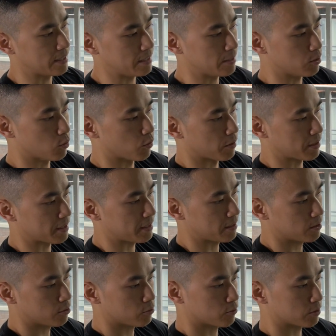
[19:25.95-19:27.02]
Igor
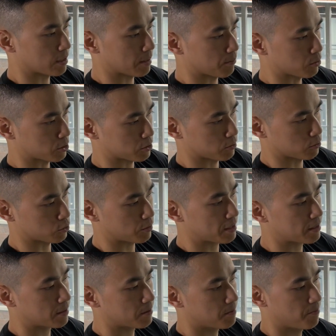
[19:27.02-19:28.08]
here, who's a personal
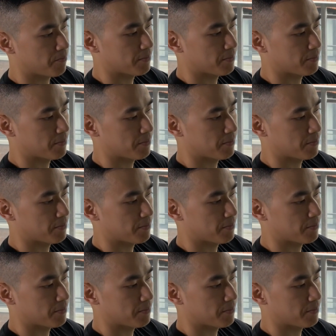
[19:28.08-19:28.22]
trainer.